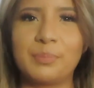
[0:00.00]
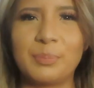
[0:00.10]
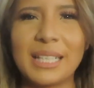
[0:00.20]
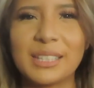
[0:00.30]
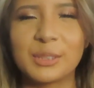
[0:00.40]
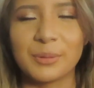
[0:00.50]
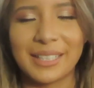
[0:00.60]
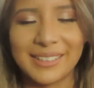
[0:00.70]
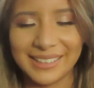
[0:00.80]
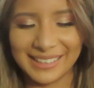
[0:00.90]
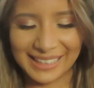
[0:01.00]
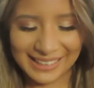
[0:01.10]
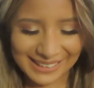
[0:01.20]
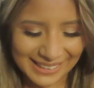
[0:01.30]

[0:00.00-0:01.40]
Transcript: Pink sweater neck.